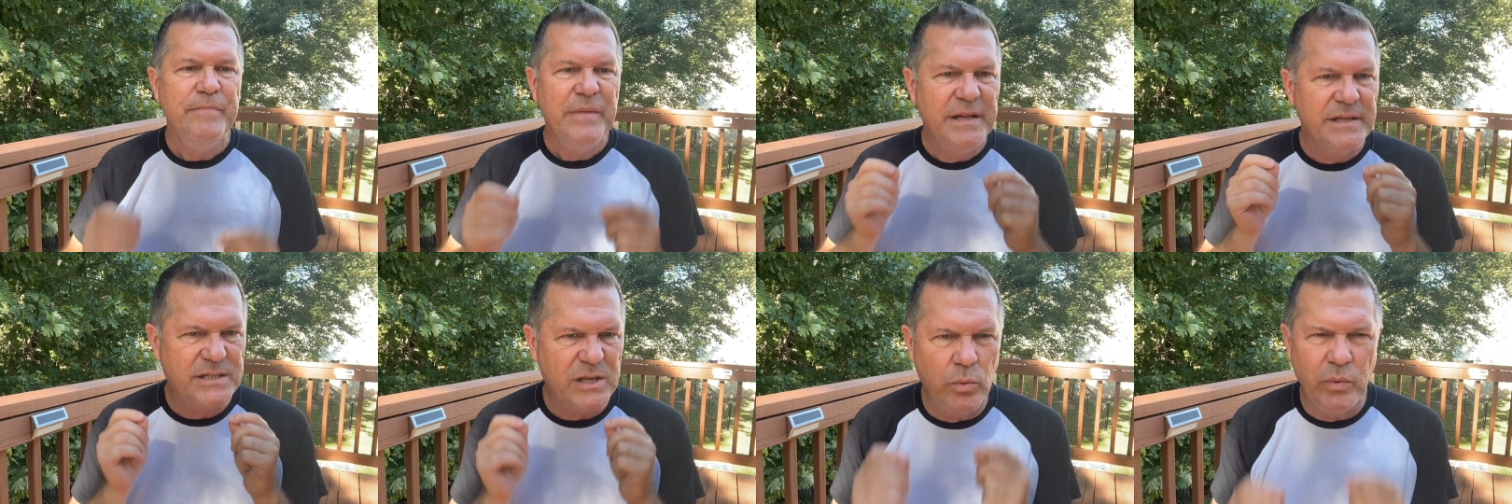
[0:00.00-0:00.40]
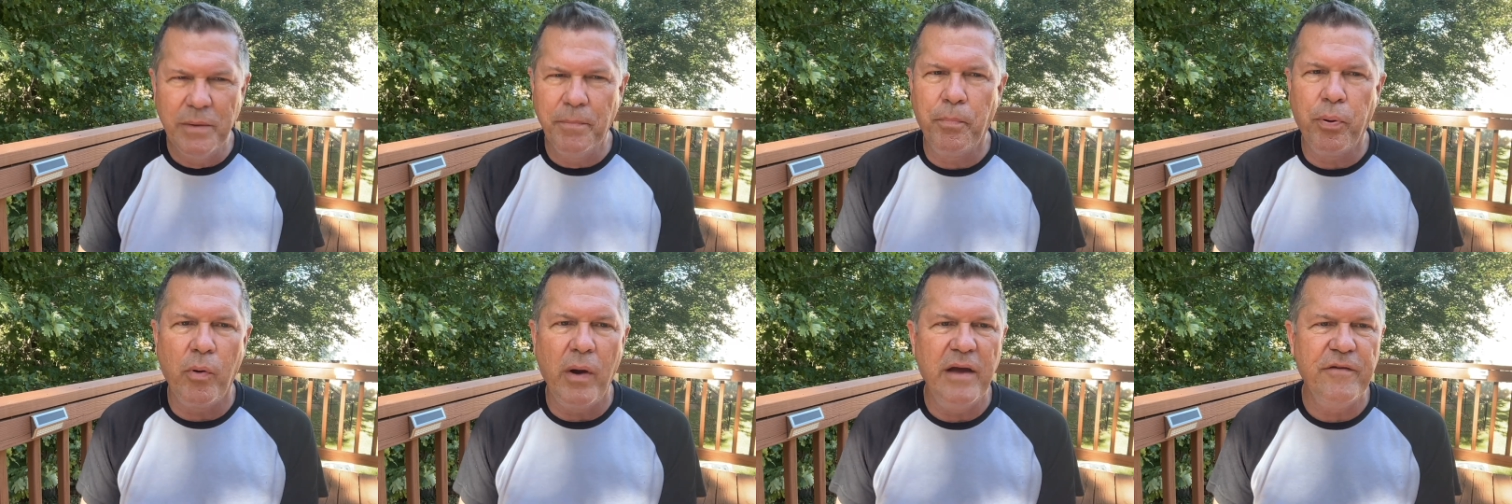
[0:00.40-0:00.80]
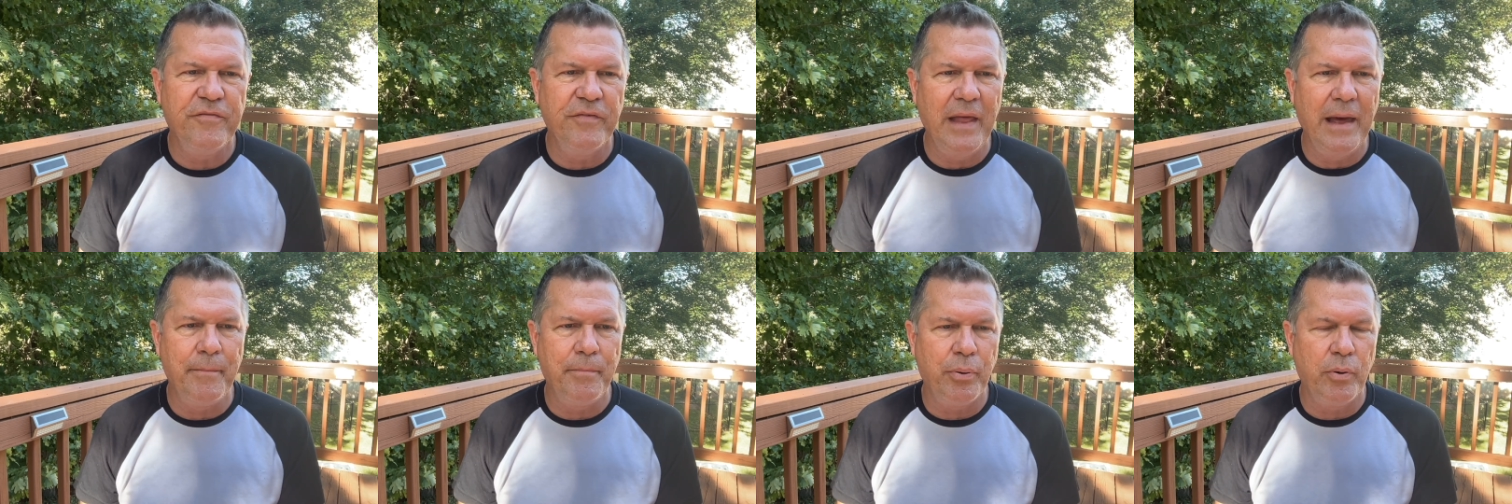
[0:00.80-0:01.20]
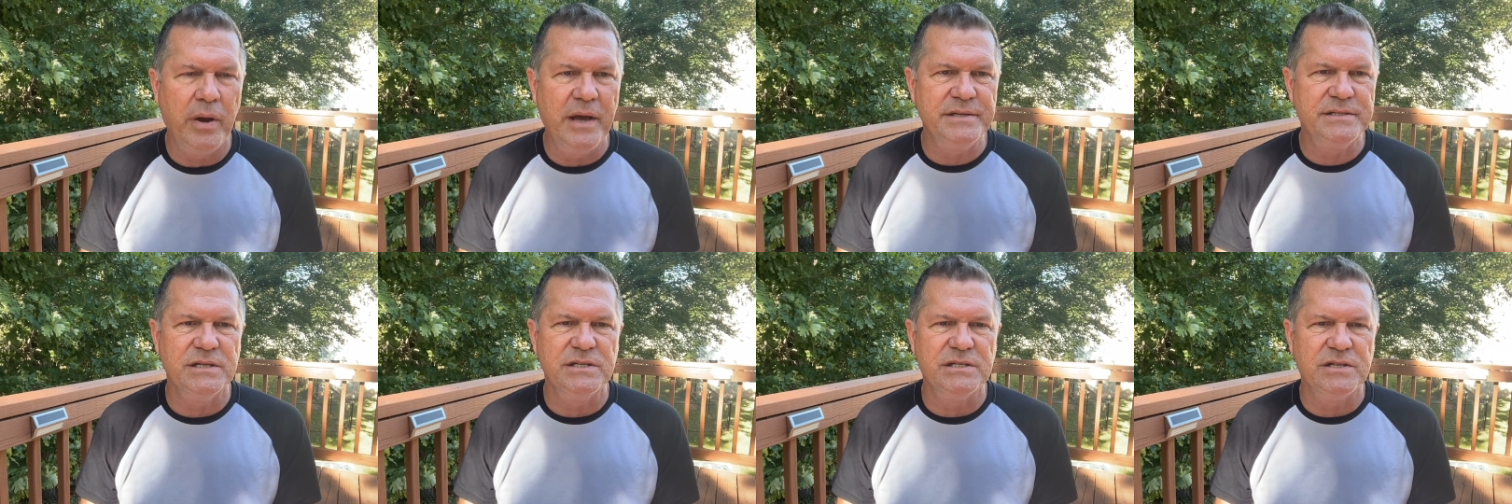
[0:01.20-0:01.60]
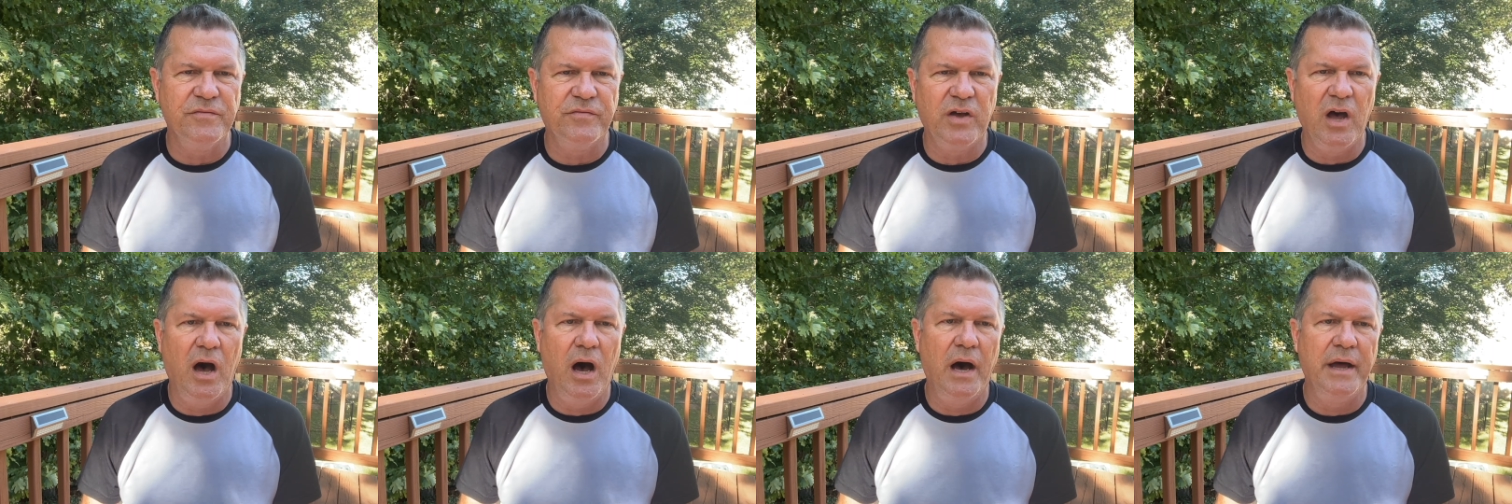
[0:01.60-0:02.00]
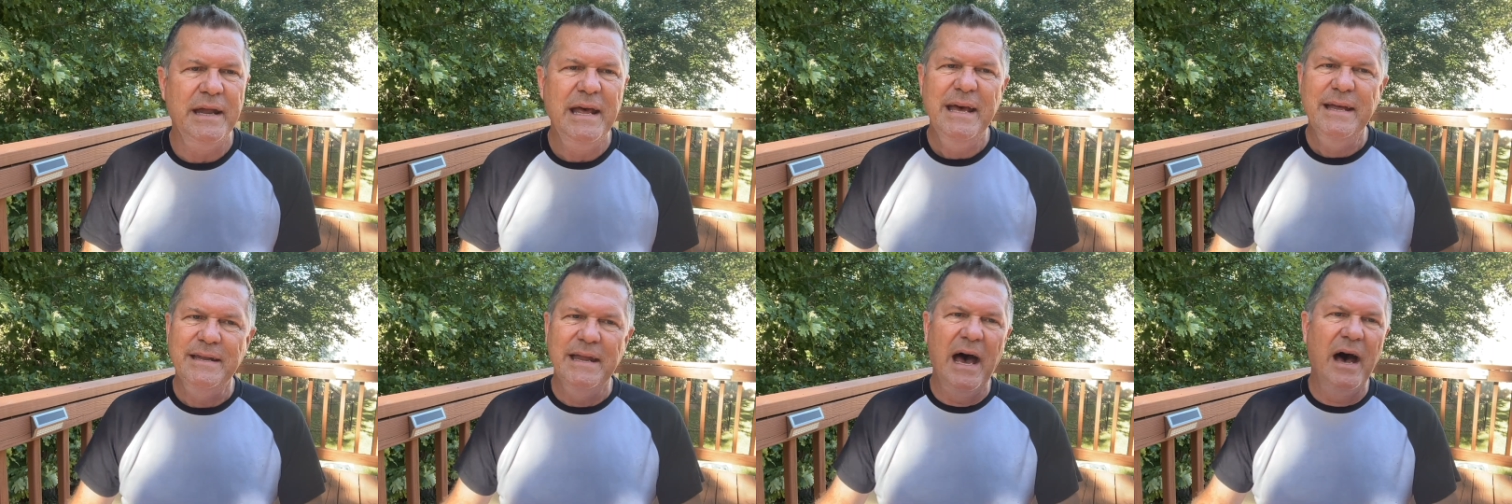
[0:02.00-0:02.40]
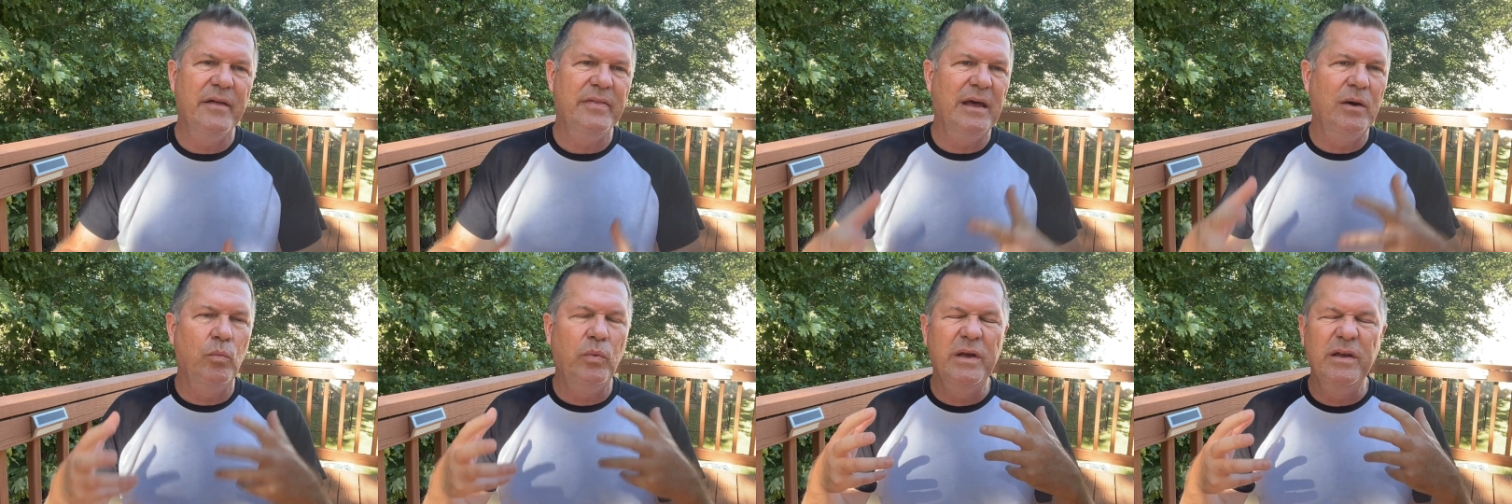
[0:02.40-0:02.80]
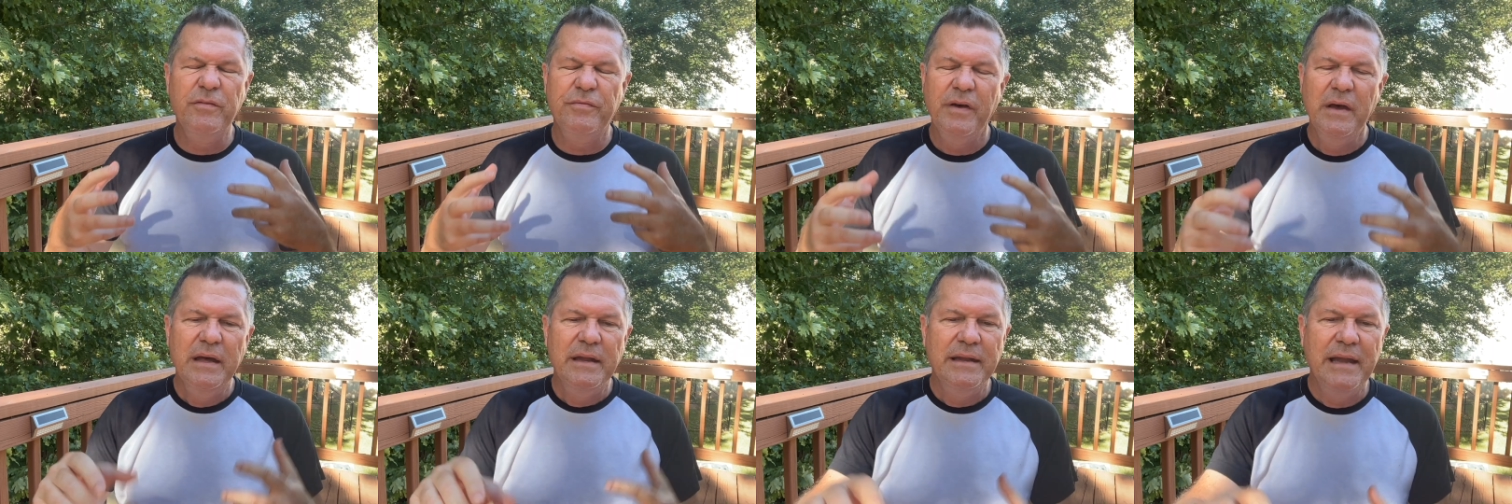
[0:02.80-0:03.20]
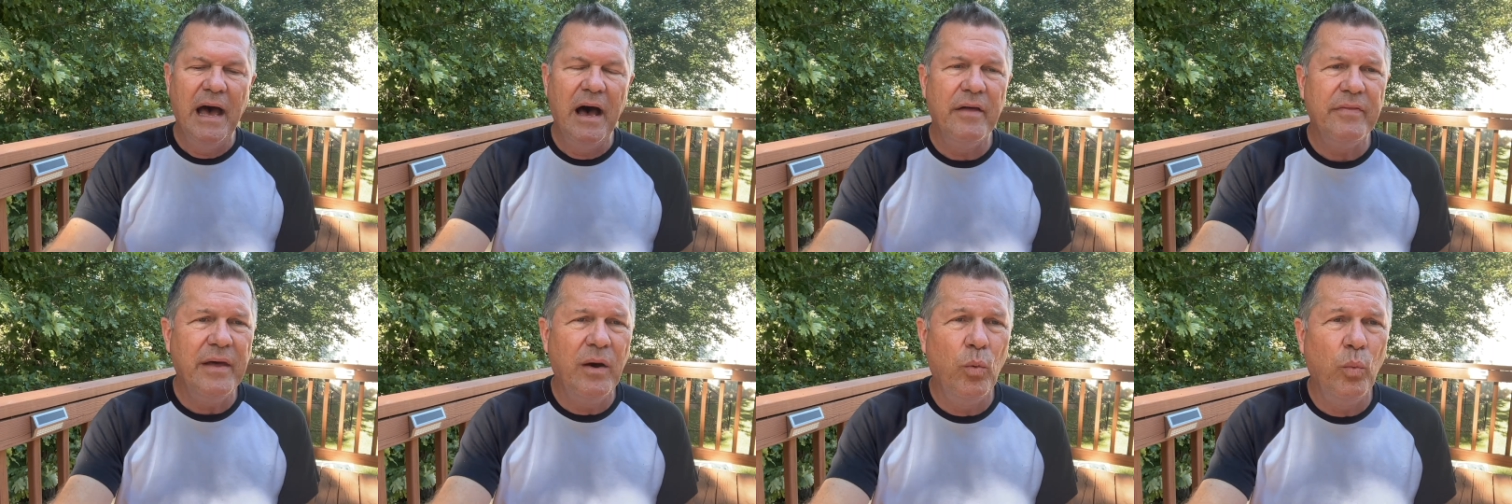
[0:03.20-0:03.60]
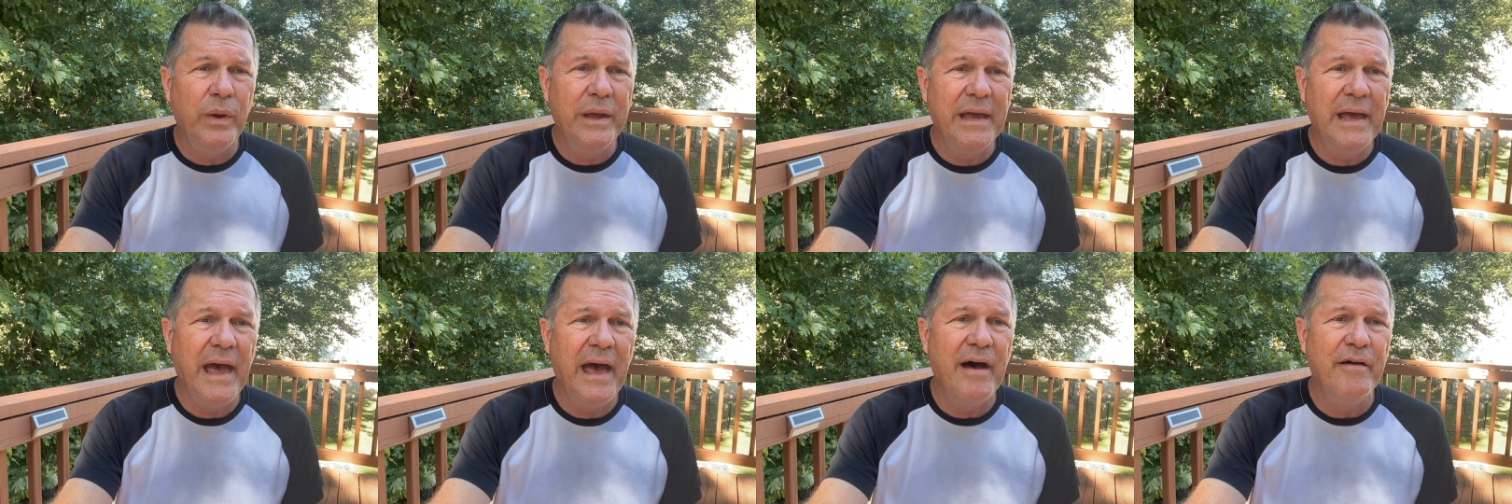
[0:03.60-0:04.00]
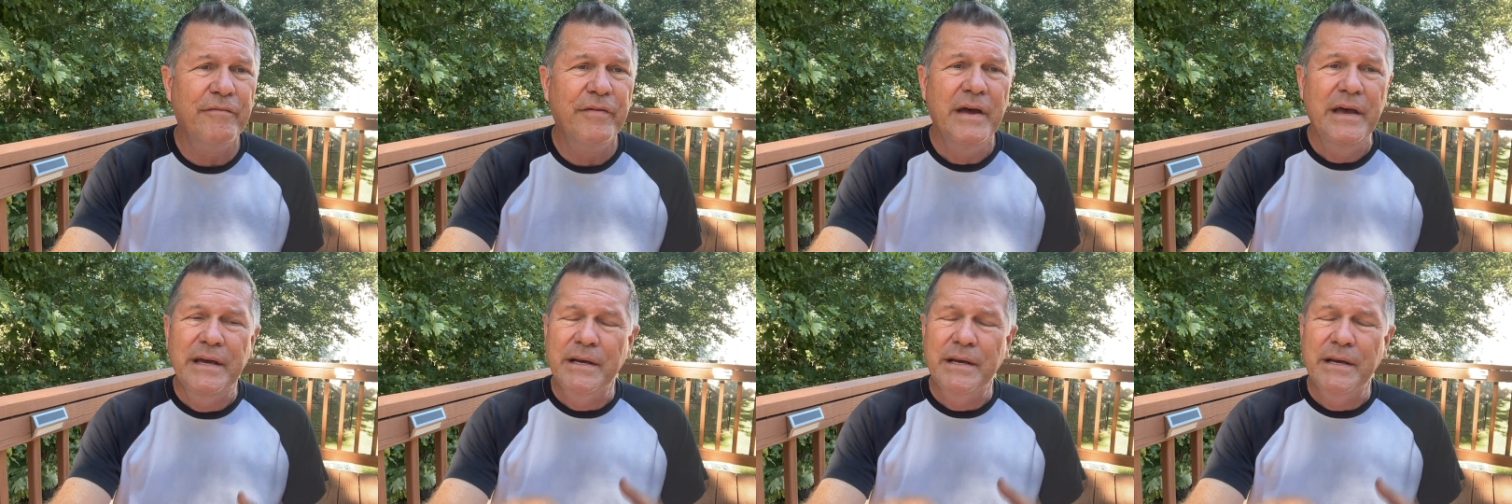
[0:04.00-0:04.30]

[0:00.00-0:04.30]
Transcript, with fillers: And so we pray for that presence of God. Now that we've now that we have